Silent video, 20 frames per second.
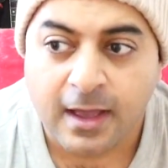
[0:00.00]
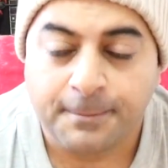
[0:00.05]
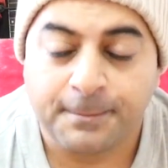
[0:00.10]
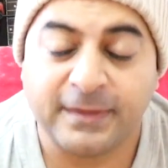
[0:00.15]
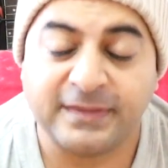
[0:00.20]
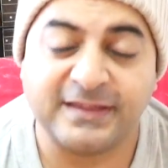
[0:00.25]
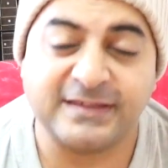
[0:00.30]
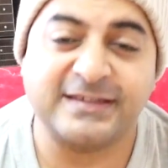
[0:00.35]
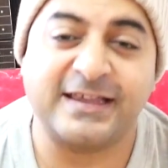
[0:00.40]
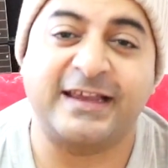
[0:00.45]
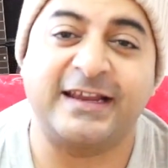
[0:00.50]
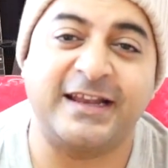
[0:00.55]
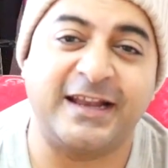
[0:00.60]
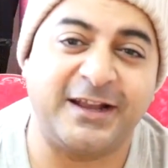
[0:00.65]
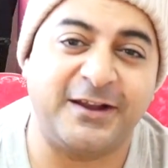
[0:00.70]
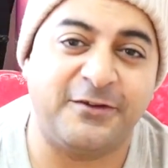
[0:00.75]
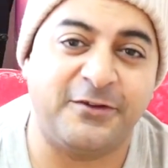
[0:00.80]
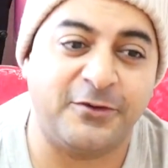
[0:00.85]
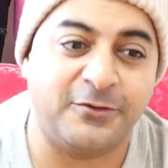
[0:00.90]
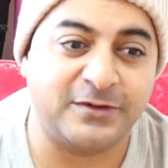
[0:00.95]
But the second
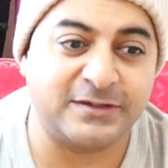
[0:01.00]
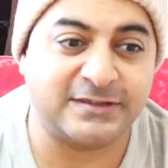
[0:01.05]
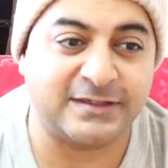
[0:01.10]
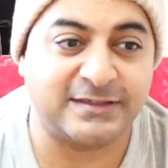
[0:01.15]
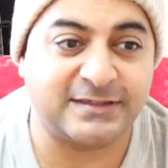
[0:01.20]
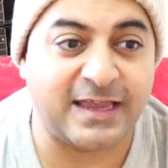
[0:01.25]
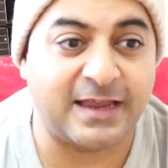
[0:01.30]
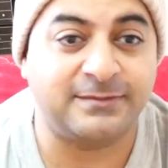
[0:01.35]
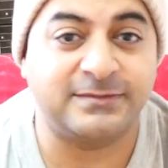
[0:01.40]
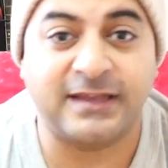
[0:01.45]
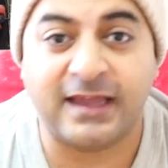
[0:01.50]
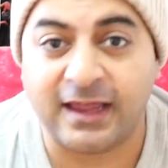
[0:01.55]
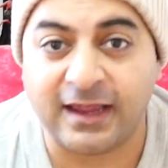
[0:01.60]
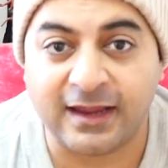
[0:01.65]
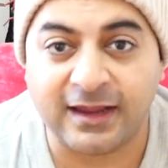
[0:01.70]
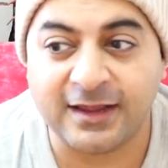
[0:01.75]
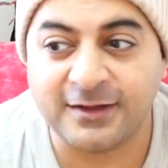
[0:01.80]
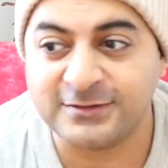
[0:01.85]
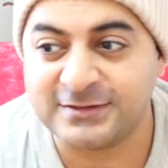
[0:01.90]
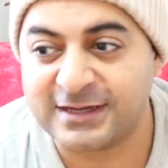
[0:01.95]
interview was the same
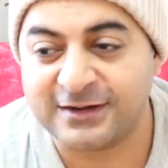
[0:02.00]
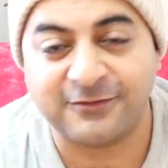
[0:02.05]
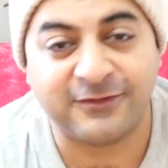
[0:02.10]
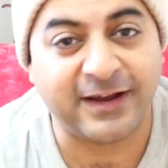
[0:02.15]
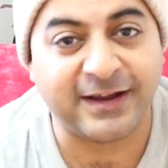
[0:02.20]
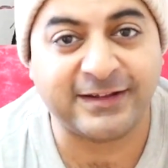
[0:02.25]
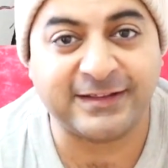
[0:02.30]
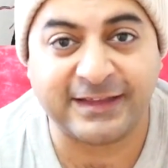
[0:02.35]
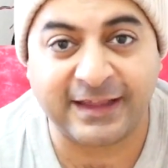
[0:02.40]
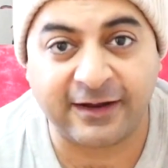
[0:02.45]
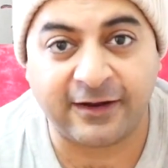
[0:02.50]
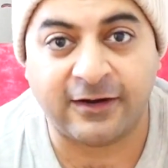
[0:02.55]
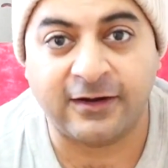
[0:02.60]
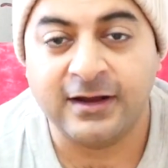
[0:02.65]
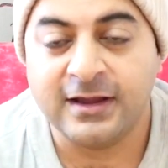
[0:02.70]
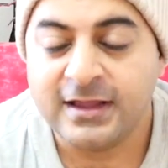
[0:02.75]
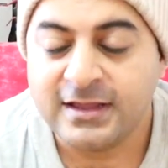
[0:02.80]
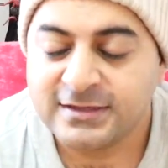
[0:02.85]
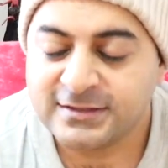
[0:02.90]
day. It was like right there.